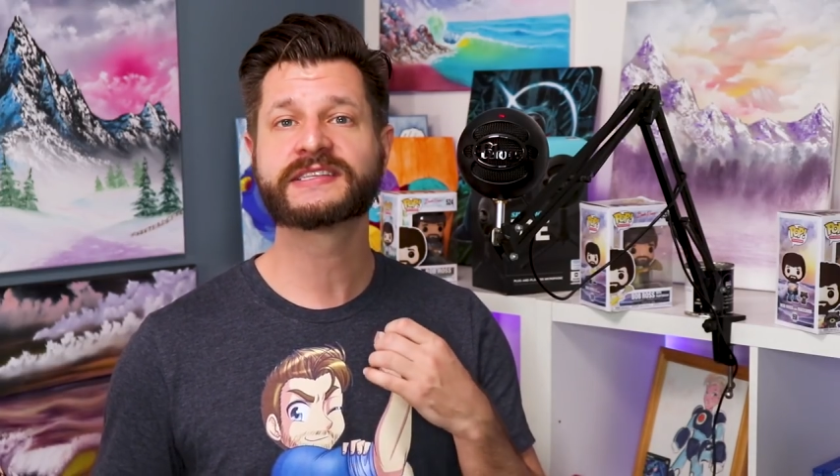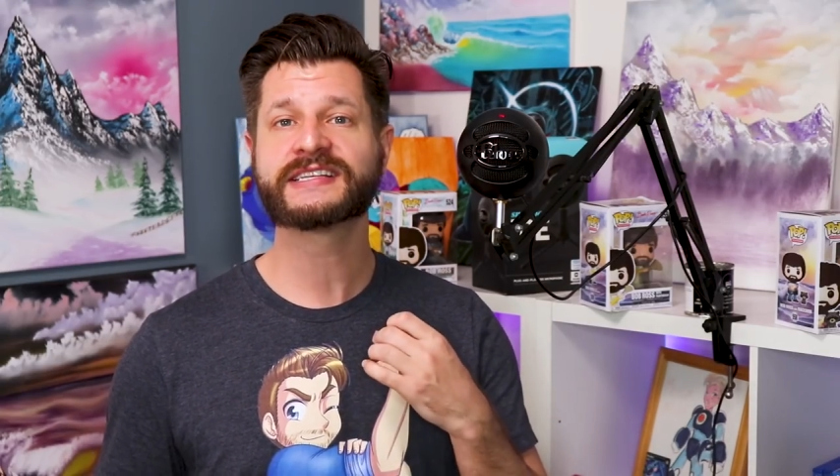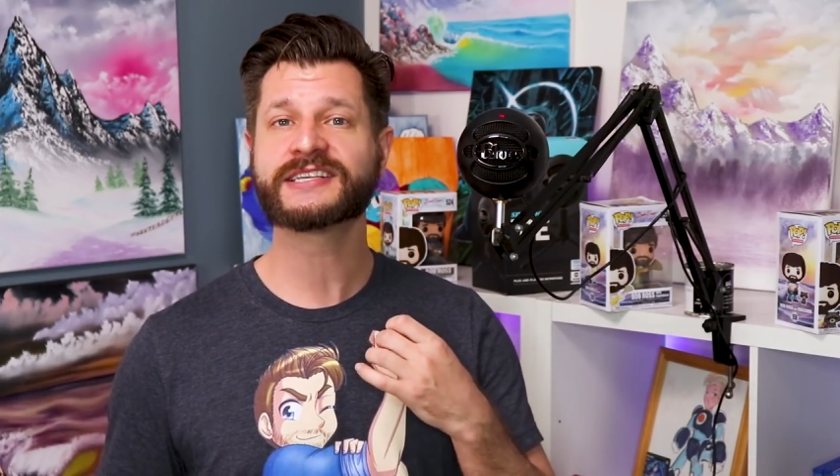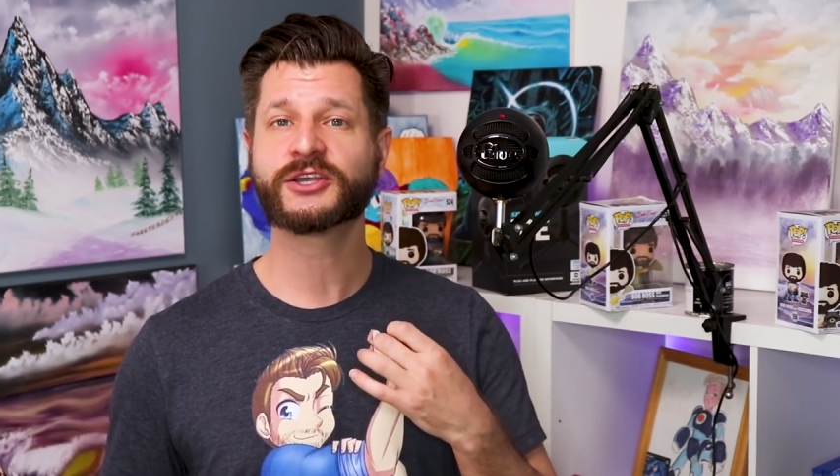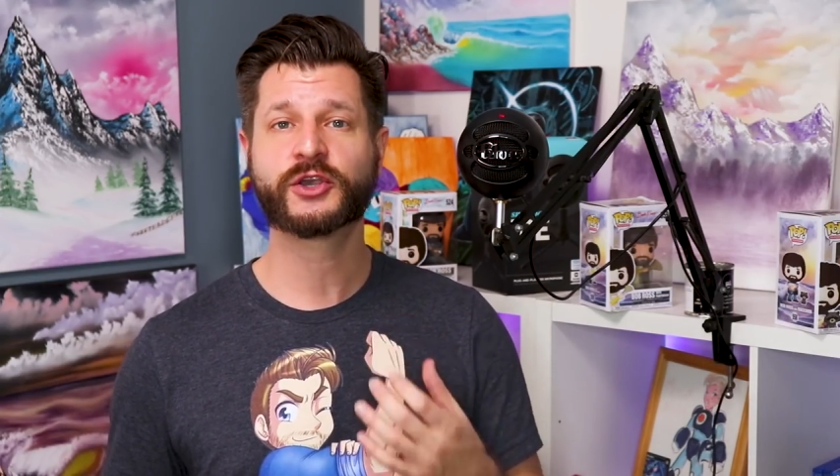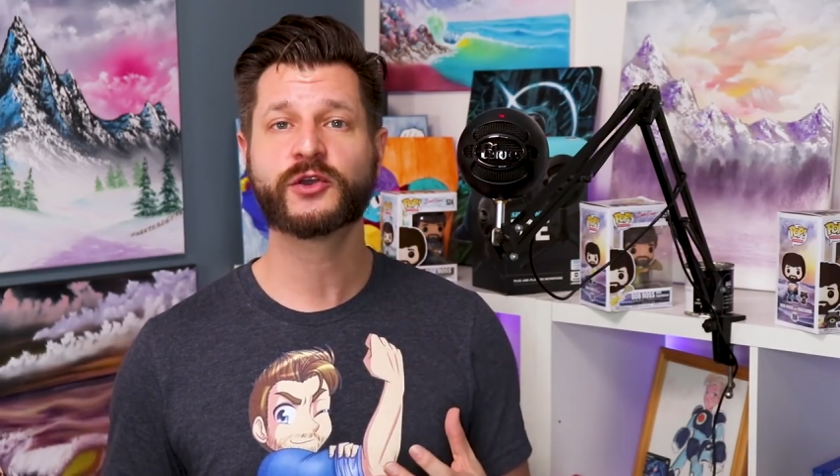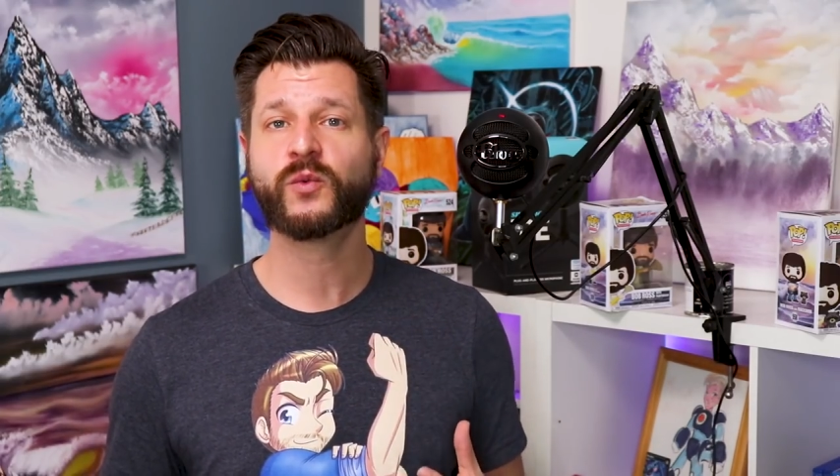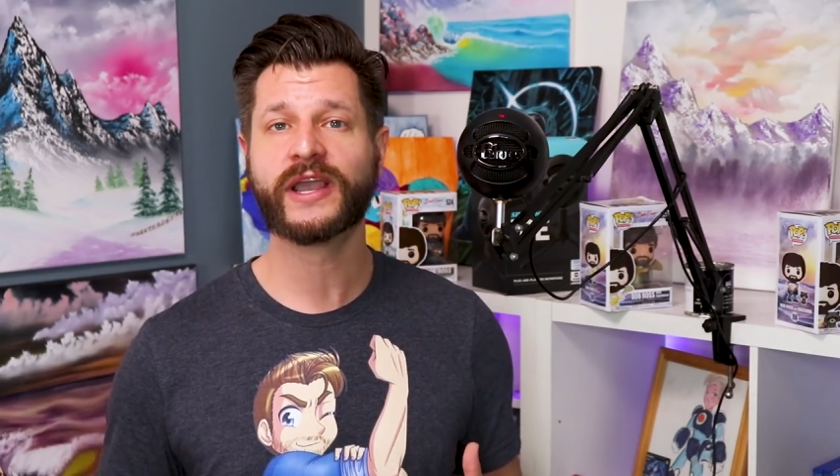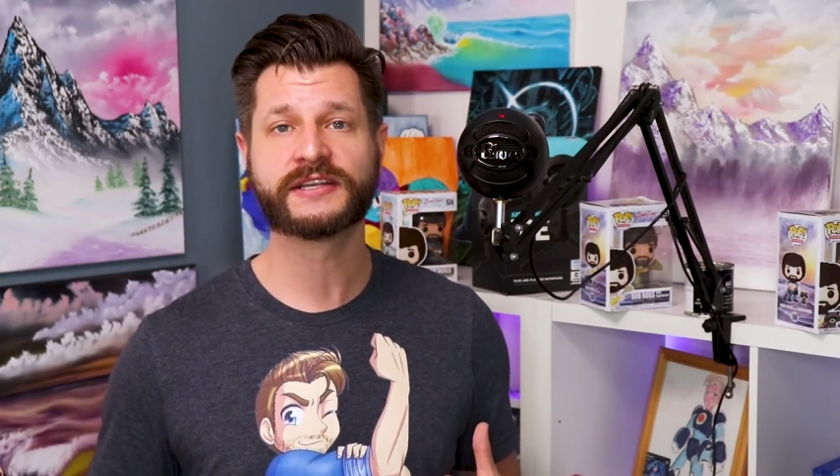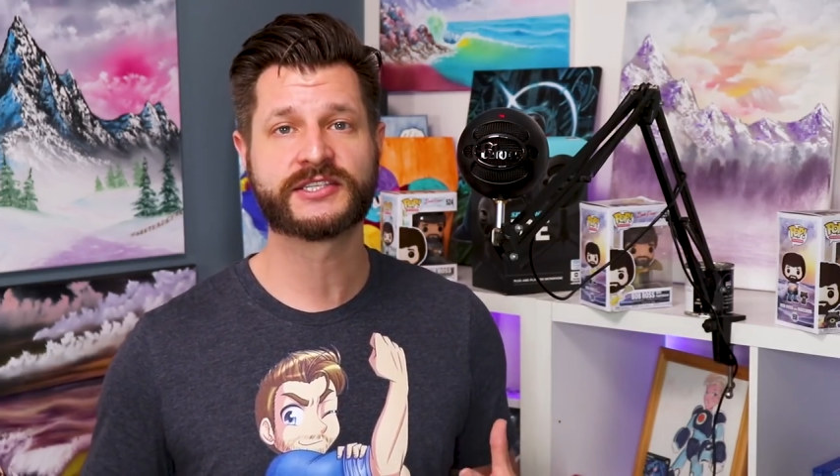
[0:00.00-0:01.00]
because it's a good
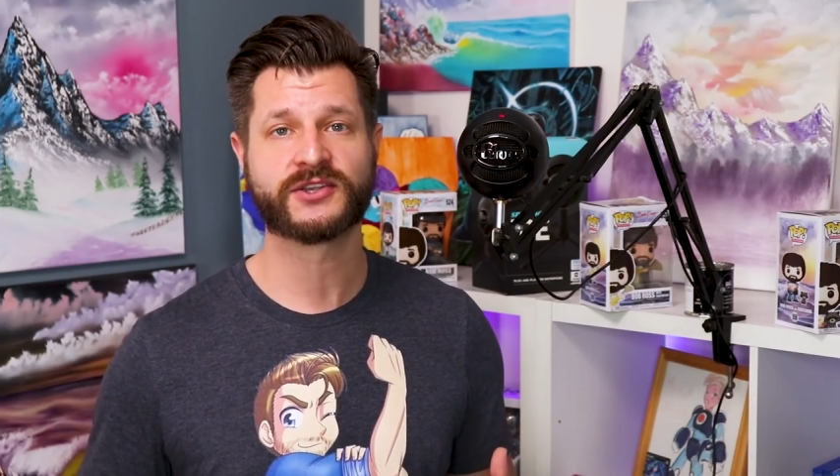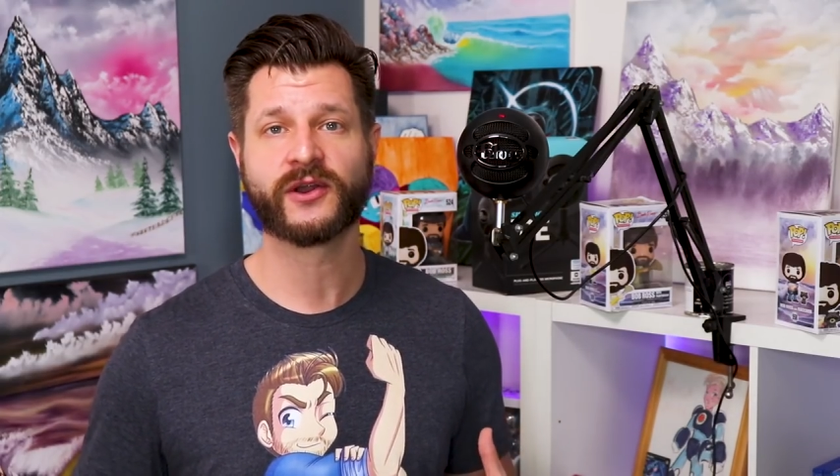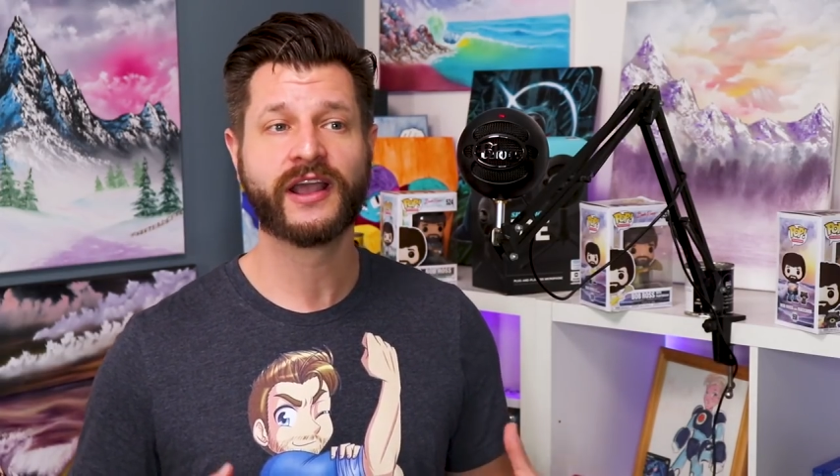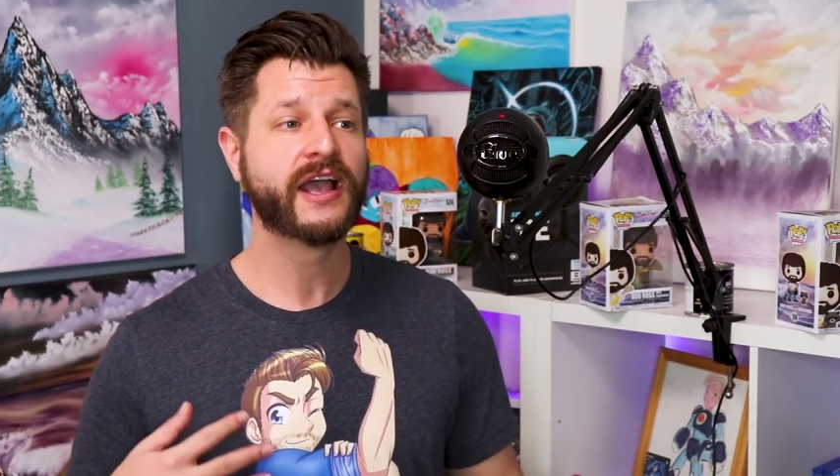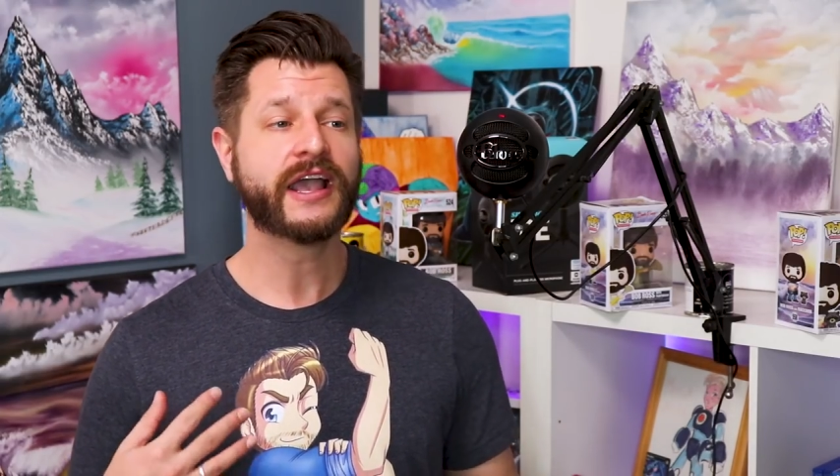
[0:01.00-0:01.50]
way to start